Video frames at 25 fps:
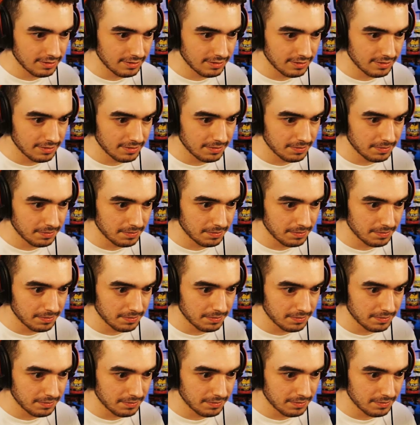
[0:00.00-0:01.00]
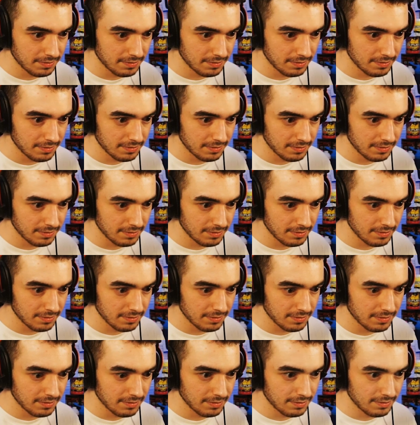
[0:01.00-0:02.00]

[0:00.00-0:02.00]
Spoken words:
No one is speaking in this clip.